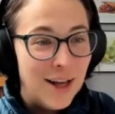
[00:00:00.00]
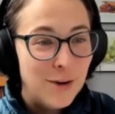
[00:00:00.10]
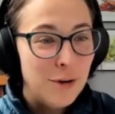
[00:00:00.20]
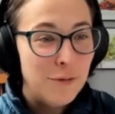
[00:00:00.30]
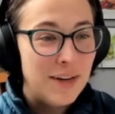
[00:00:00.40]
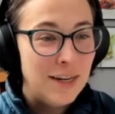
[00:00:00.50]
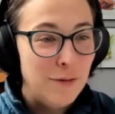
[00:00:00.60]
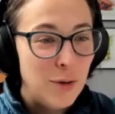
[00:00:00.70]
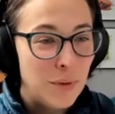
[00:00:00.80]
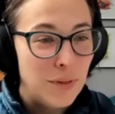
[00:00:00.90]
I don't know if any
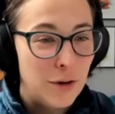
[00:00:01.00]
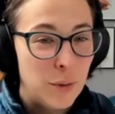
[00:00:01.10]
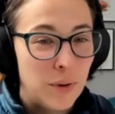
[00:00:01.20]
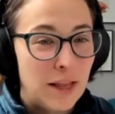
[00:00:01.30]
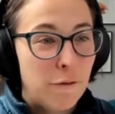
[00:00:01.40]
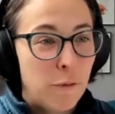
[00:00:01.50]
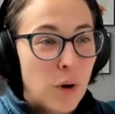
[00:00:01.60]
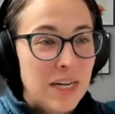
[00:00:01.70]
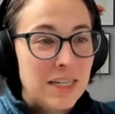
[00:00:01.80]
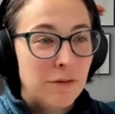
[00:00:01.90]
of you were there. There were like
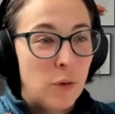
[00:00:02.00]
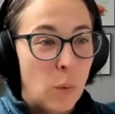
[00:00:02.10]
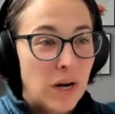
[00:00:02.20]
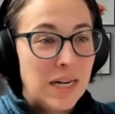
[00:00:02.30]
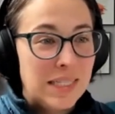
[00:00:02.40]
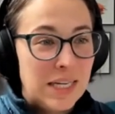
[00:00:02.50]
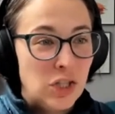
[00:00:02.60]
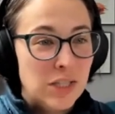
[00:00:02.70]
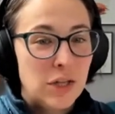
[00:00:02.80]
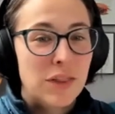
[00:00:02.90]
40 different
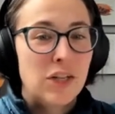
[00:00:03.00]
organizations there.